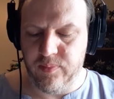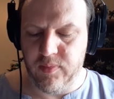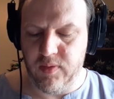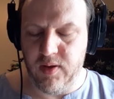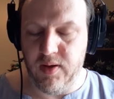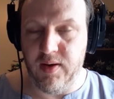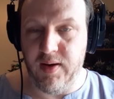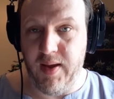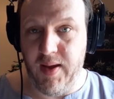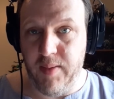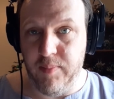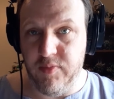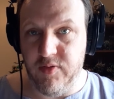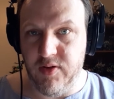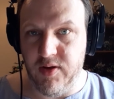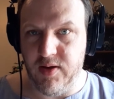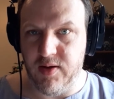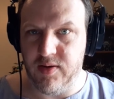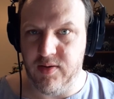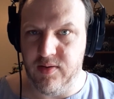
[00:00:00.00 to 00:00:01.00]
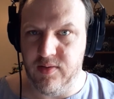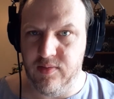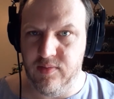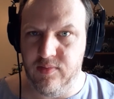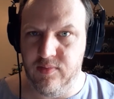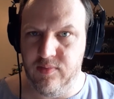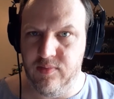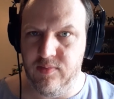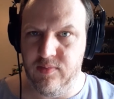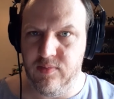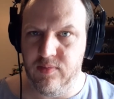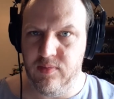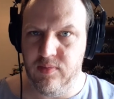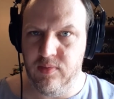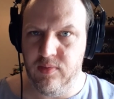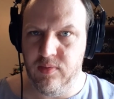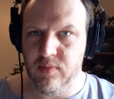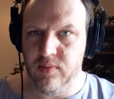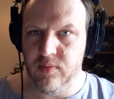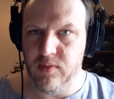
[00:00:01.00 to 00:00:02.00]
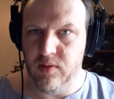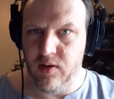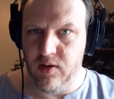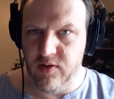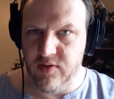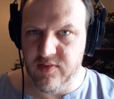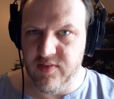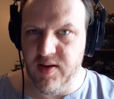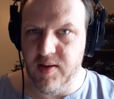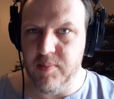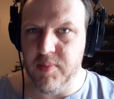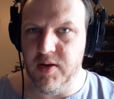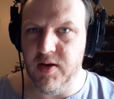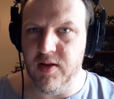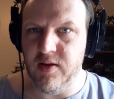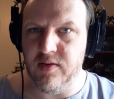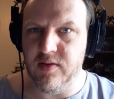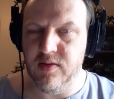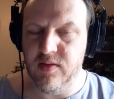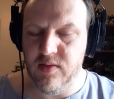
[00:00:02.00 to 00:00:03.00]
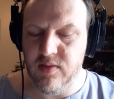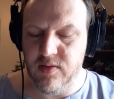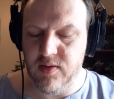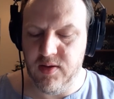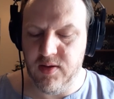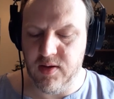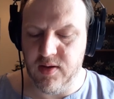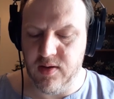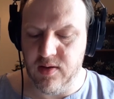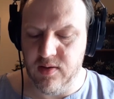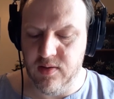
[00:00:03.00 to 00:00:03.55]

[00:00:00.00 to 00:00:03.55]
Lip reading: An abject, a geminate thing,